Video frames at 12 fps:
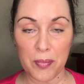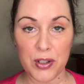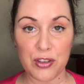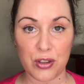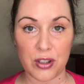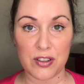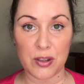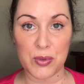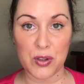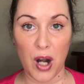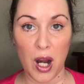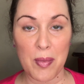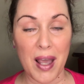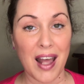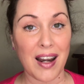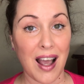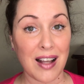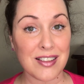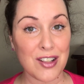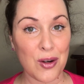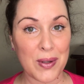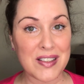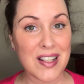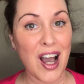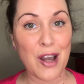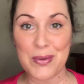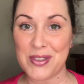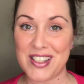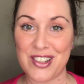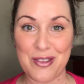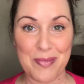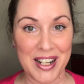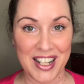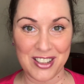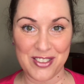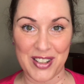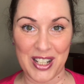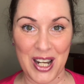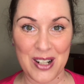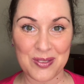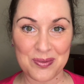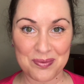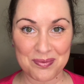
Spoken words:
Be sure to subscribe, and as always, I will see you in my next video.